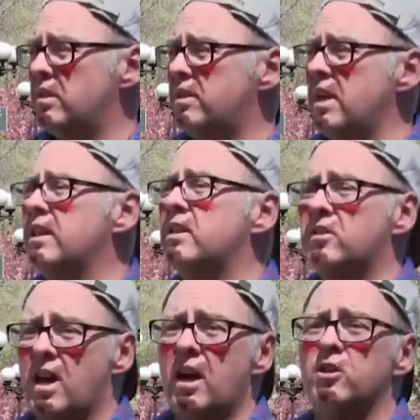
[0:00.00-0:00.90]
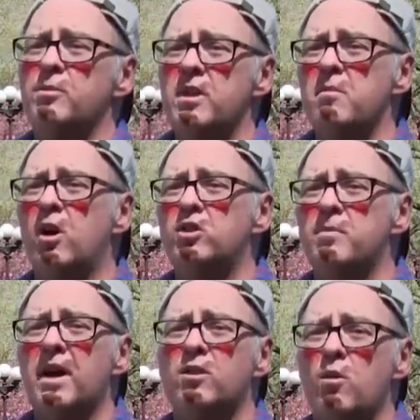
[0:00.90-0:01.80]
the thing that scares me the most
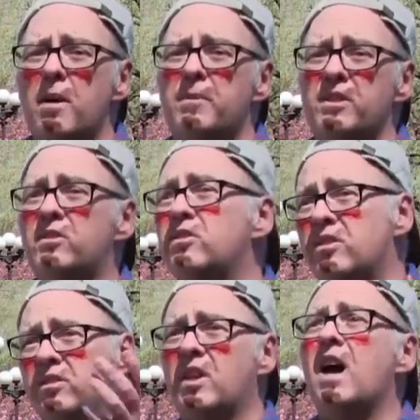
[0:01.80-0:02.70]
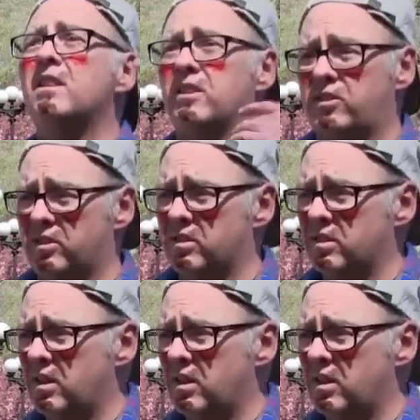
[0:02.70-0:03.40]
about the weapons is the silence.